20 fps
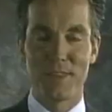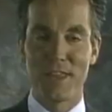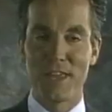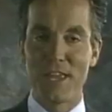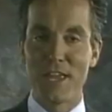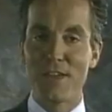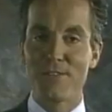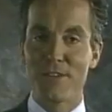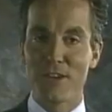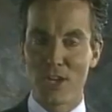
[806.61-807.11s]

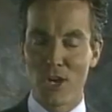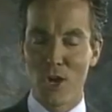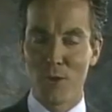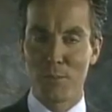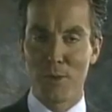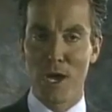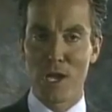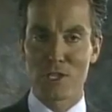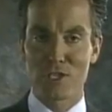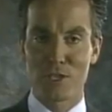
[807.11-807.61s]
If at all
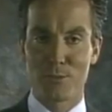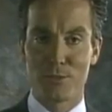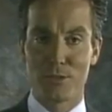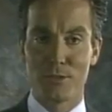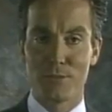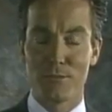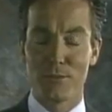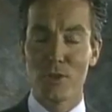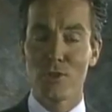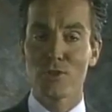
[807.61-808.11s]

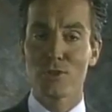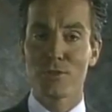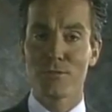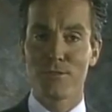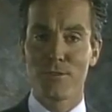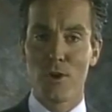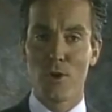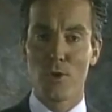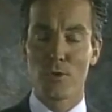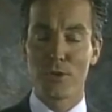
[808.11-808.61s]
possible, use a
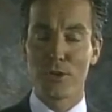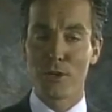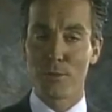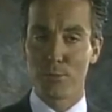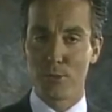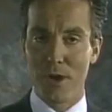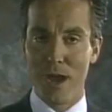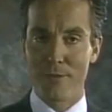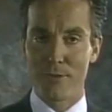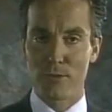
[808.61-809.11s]
phone in a
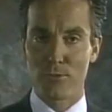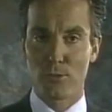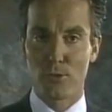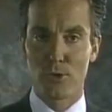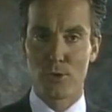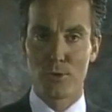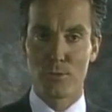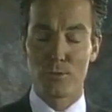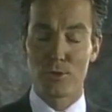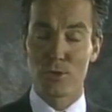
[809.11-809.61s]
private
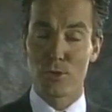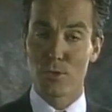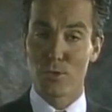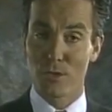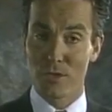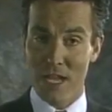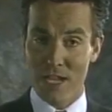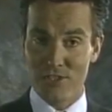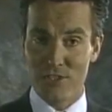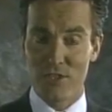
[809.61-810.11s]
room to
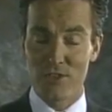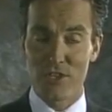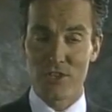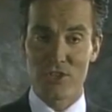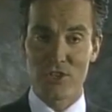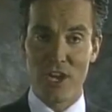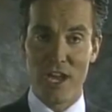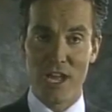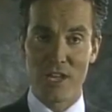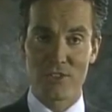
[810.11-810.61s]
lessen the
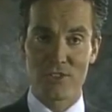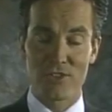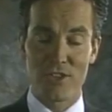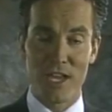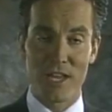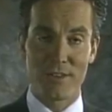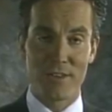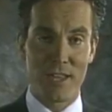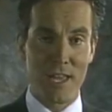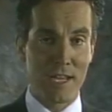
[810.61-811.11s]
chance
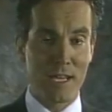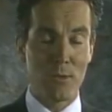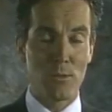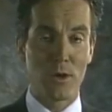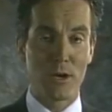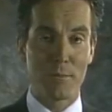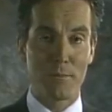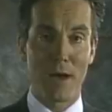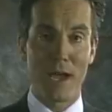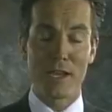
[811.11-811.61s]
that
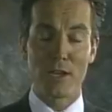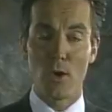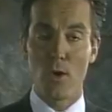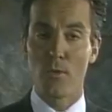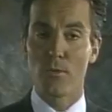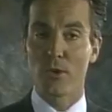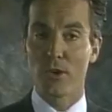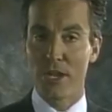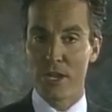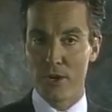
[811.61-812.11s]
anyone might
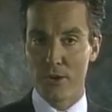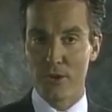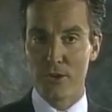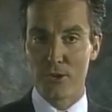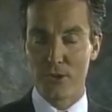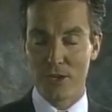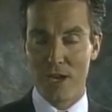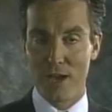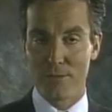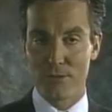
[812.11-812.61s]
overhear
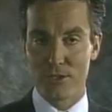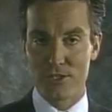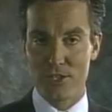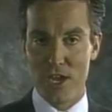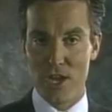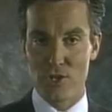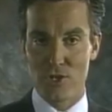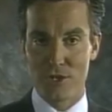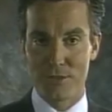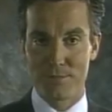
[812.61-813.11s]
your
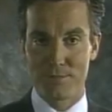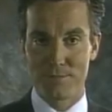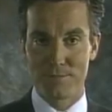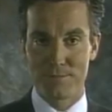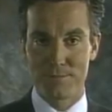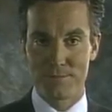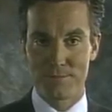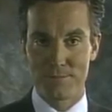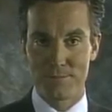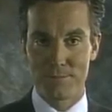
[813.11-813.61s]
conversation.
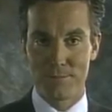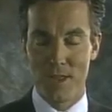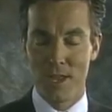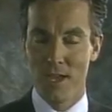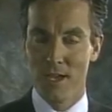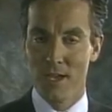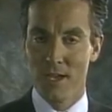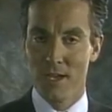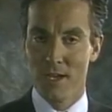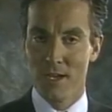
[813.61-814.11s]

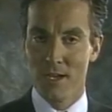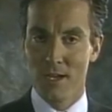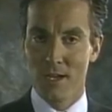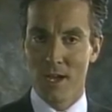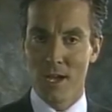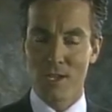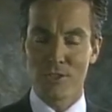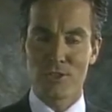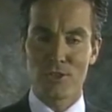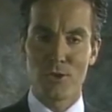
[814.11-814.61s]

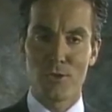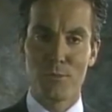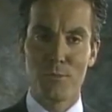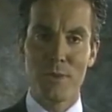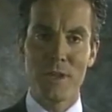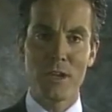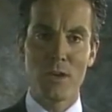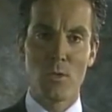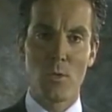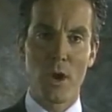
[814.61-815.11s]
Also,
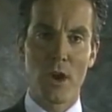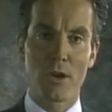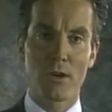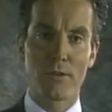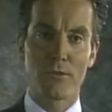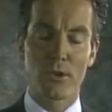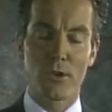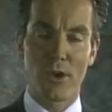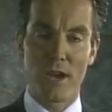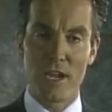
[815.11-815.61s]
be aware
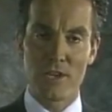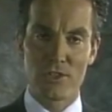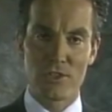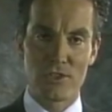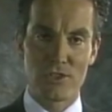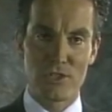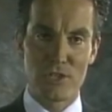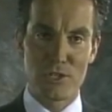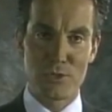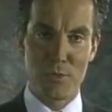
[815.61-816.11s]
of your
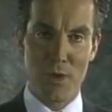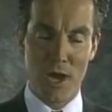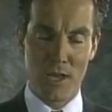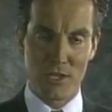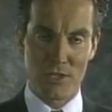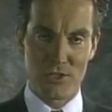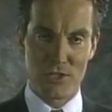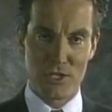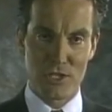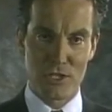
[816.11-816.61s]
agency's
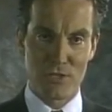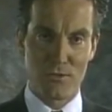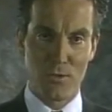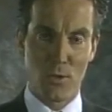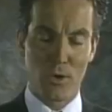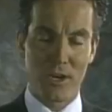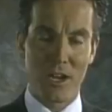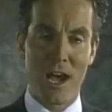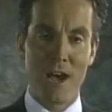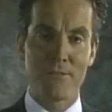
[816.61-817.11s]
policies
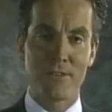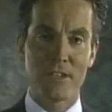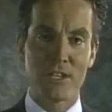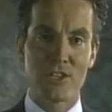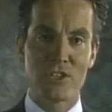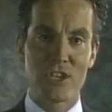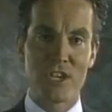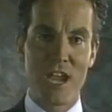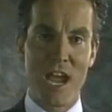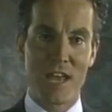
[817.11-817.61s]
for
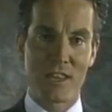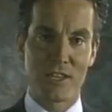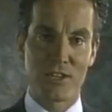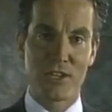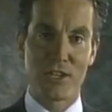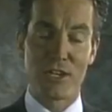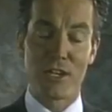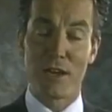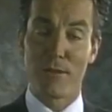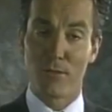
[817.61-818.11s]

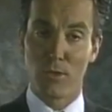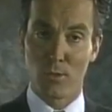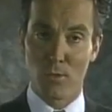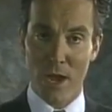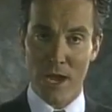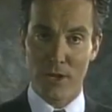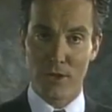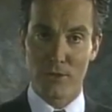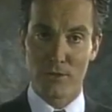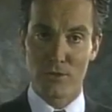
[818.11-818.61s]
confidentiality of the
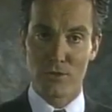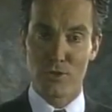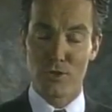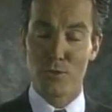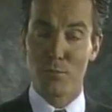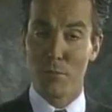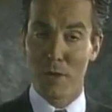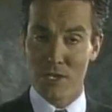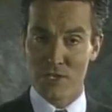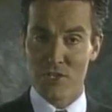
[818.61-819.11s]
records you
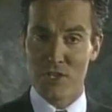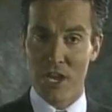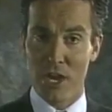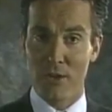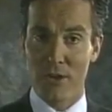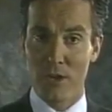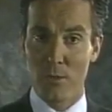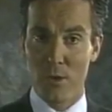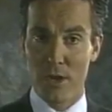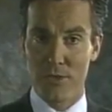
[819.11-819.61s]
must
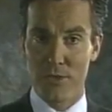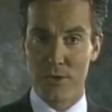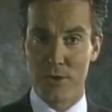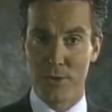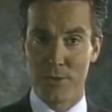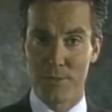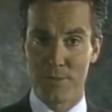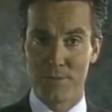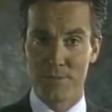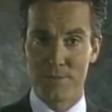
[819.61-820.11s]
carry with you.